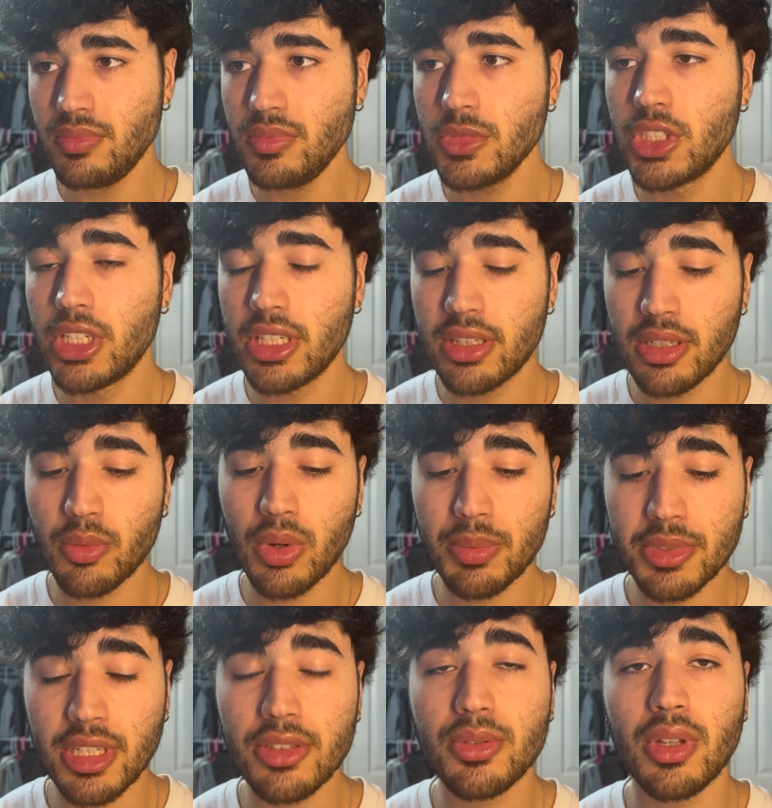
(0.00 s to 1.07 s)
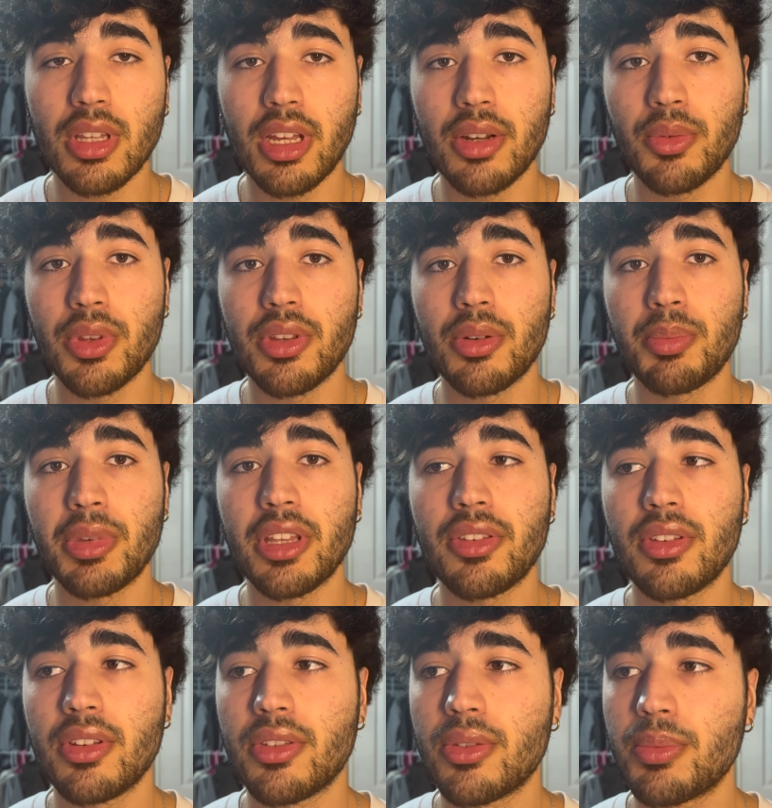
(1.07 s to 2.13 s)
You need the website to align with your
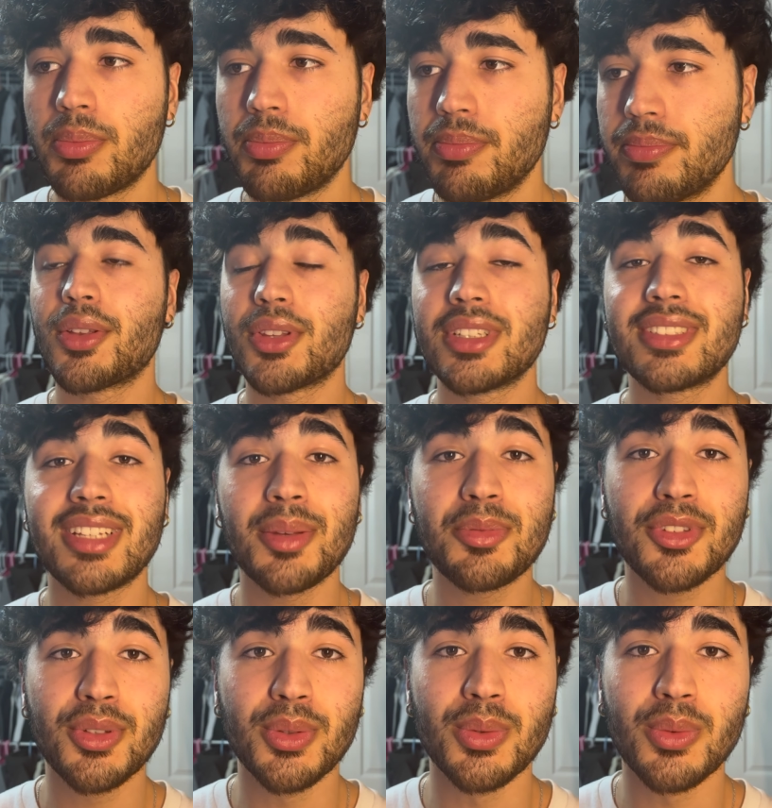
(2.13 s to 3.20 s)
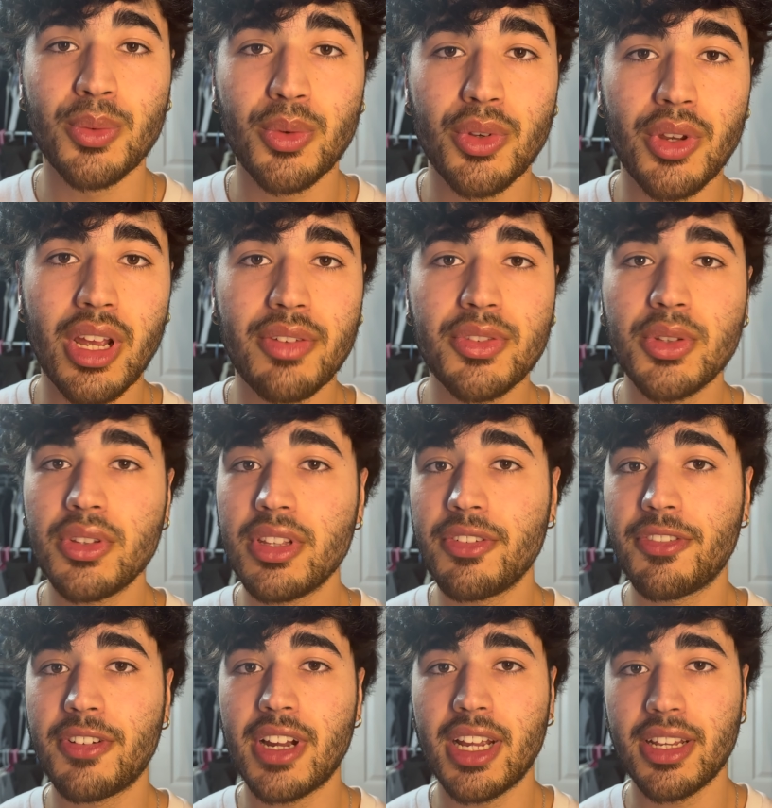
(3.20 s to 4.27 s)
business. Now, the step two, you have to
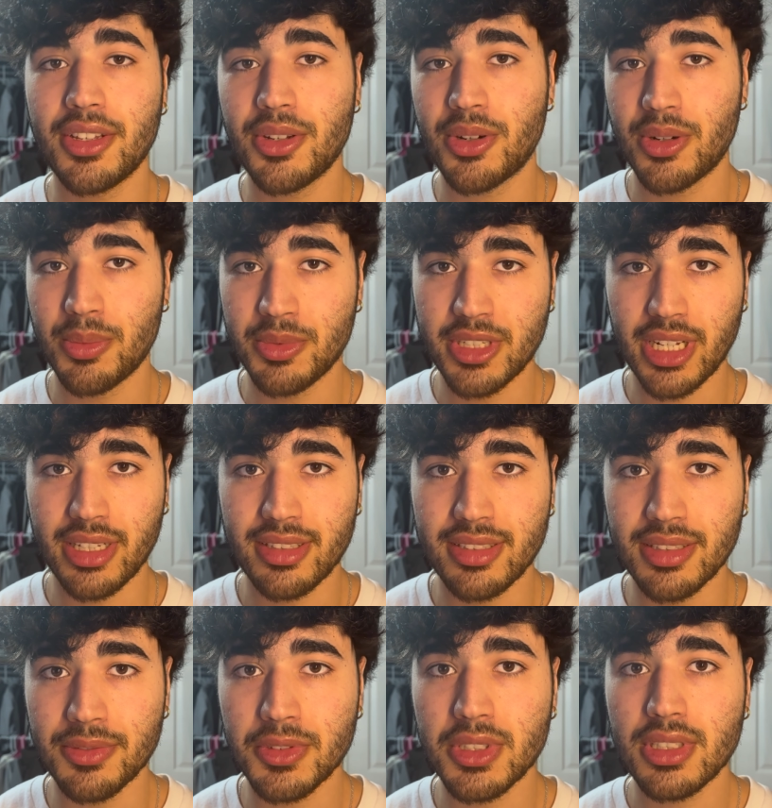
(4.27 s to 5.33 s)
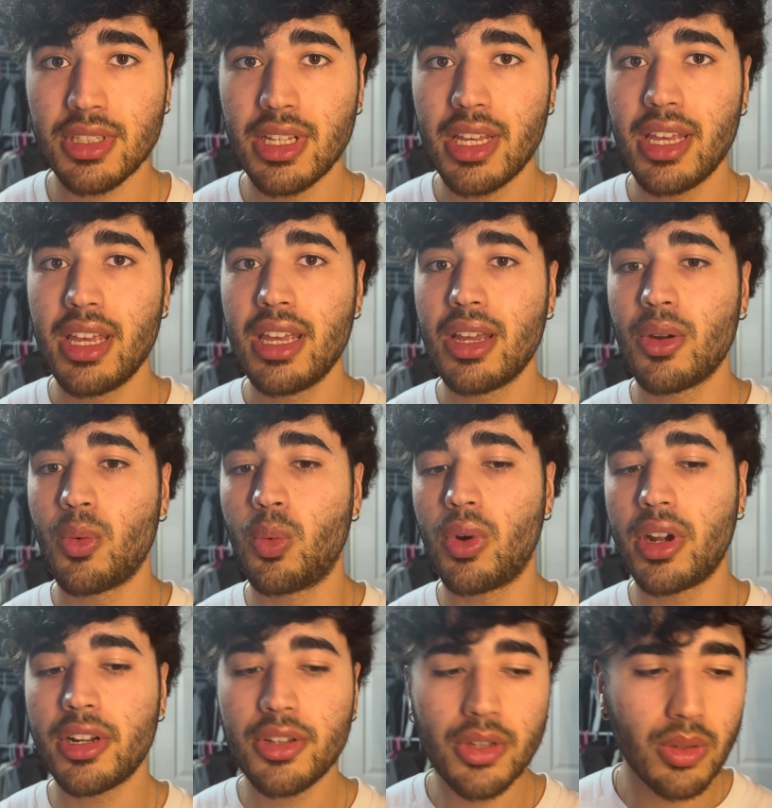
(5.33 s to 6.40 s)
define your objectives.
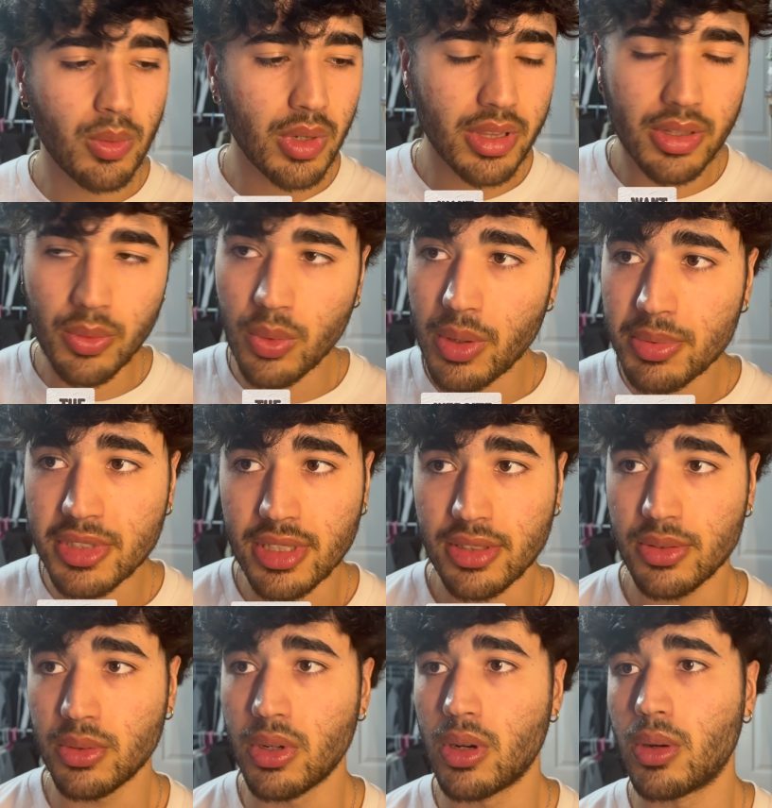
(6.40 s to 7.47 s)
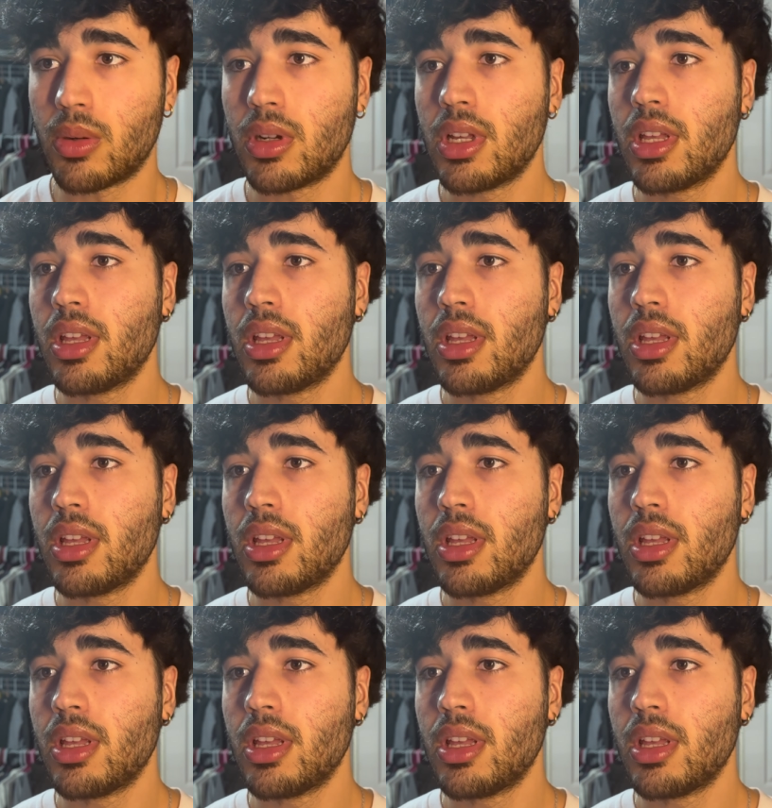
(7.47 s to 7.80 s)
Where do you want the website to go?